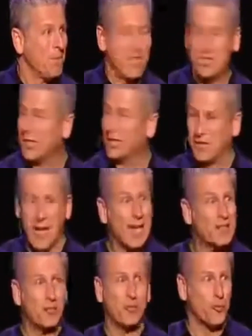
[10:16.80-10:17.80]
He said,
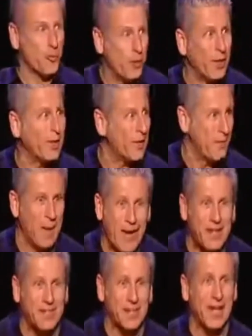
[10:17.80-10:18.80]
that's really
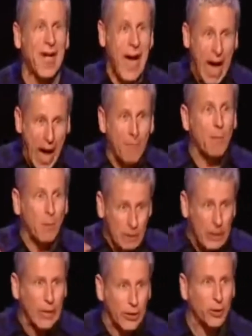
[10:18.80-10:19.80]
amazing. I'm a
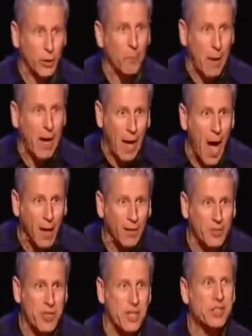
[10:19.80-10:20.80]
molecular
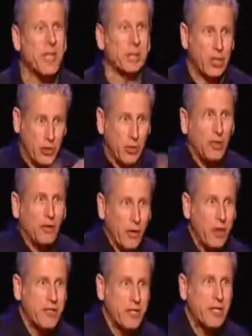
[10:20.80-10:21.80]
biologist at the
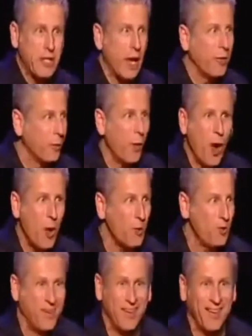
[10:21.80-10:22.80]
university down the
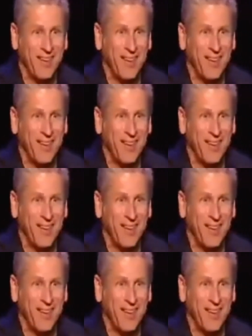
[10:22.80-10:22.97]
road.